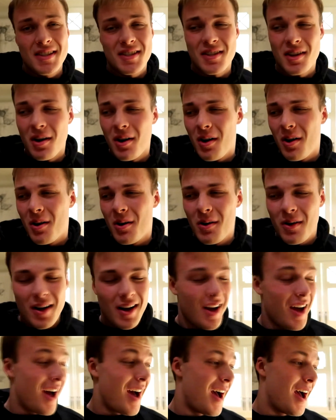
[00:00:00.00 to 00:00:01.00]
so
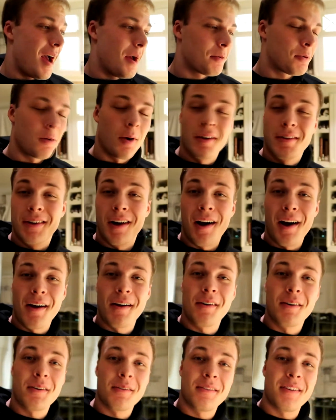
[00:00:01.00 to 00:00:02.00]
I'm quite
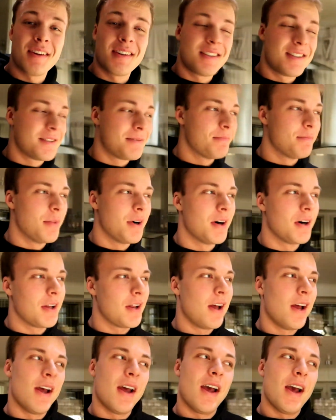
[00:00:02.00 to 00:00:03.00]
tired of this,
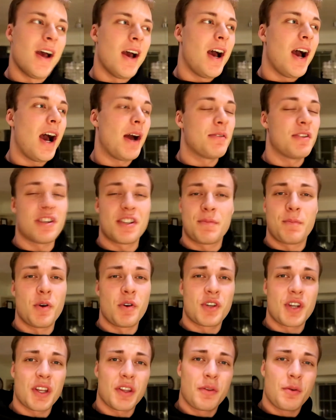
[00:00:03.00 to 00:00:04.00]
but I'm just
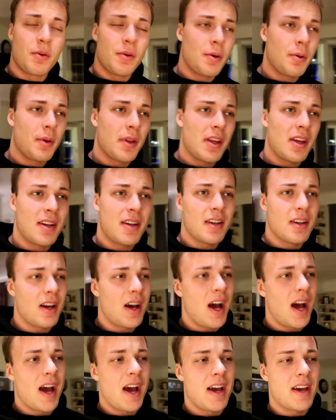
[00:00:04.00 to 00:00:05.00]
pushing through with it.
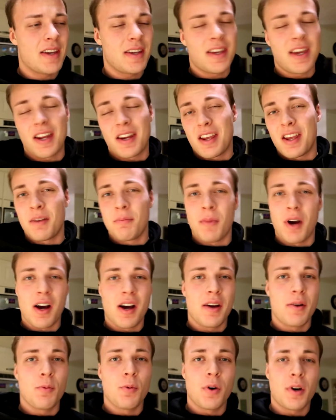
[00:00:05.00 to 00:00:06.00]
I get in
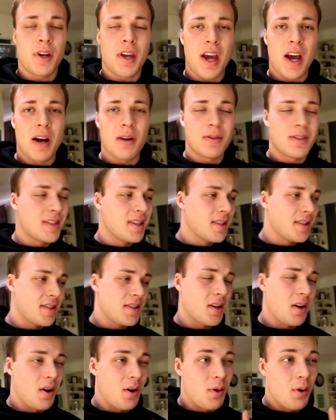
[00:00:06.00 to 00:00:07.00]
my workouts,
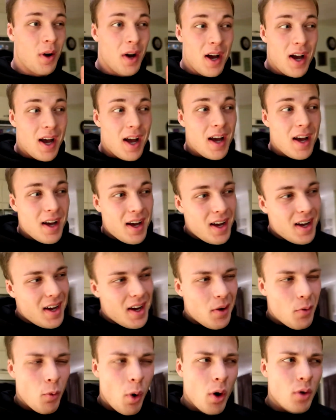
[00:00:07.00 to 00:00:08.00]
so
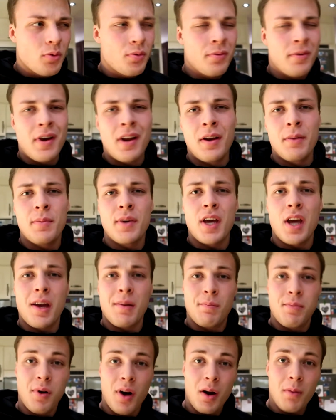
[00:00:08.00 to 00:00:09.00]
won't really be
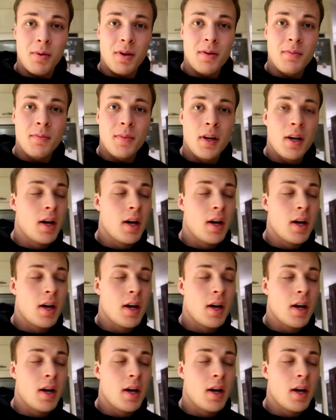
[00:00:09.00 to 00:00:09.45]
a problem.